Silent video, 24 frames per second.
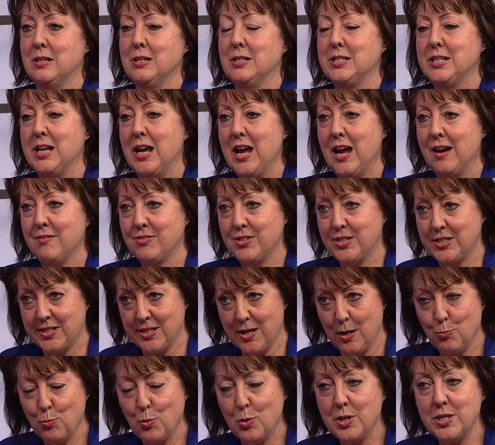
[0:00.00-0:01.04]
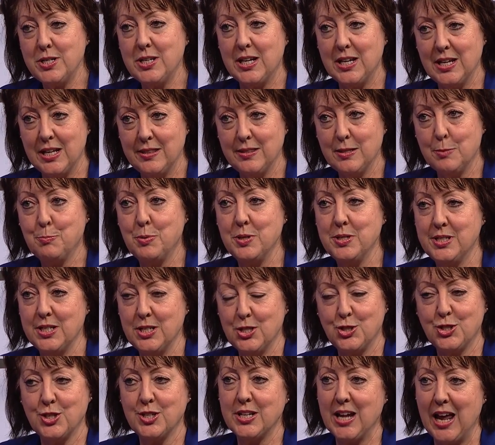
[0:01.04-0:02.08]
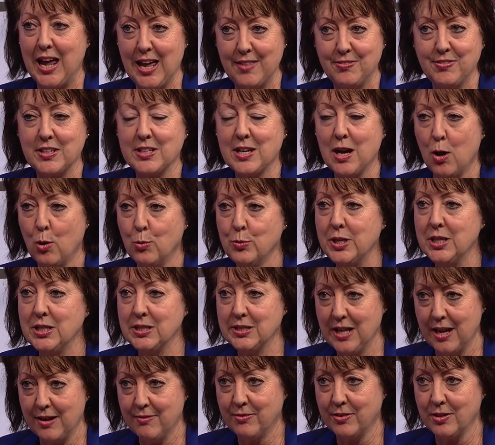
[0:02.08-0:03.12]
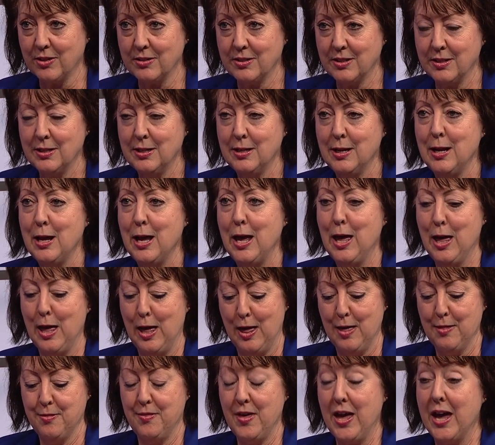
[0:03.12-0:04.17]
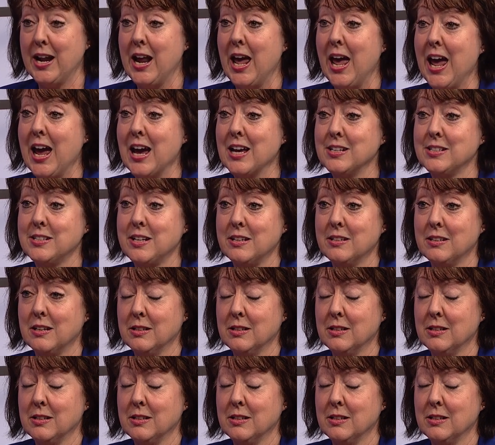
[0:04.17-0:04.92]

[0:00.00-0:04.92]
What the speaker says: to have someone in the position at the county level that has